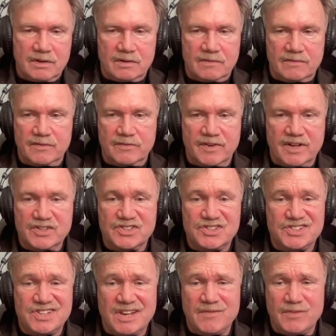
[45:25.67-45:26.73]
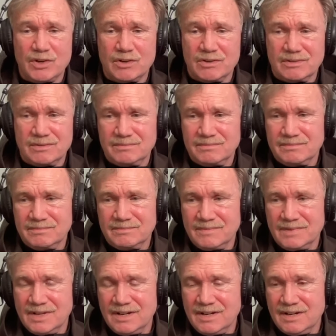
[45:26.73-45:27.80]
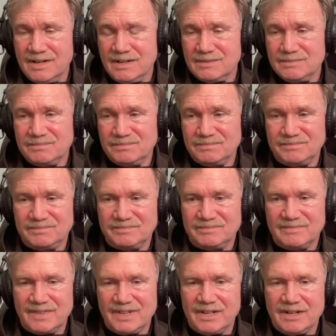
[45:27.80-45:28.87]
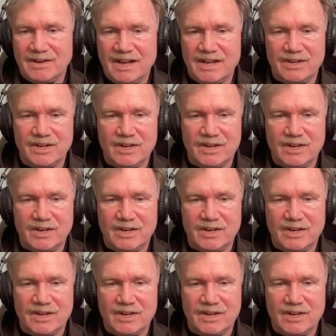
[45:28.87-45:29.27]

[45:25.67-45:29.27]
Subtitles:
for Francis Xavier. You know, I had